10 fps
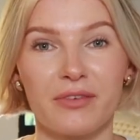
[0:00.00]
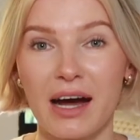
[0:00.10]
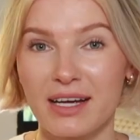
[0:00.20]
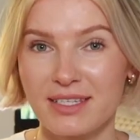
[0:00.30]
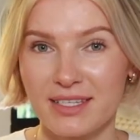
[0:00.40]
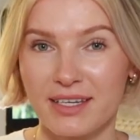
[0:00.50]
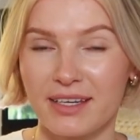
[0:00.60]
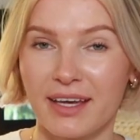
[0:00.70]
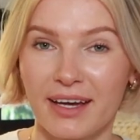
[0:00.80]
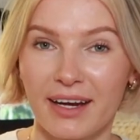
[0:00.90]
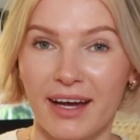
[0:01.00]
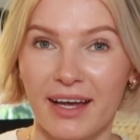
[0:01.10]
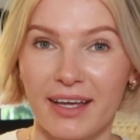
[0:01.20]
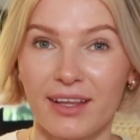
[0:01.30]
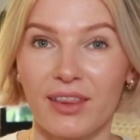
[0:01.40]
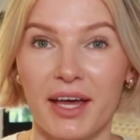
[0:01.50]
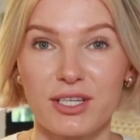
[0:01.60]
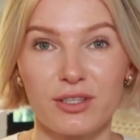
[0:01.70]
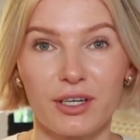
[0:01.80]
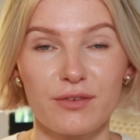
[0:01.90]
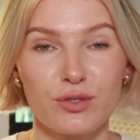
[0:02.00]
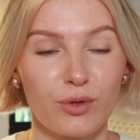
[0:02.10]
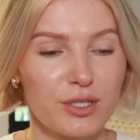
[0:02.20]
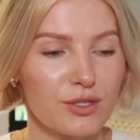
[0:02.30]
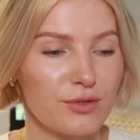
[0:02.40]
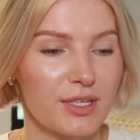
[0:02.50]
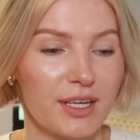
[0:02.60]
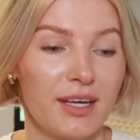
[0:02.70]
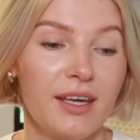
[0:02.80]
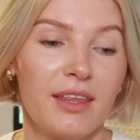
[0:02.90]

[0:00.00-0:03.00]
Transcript: foxy cat eye lash look of sorts using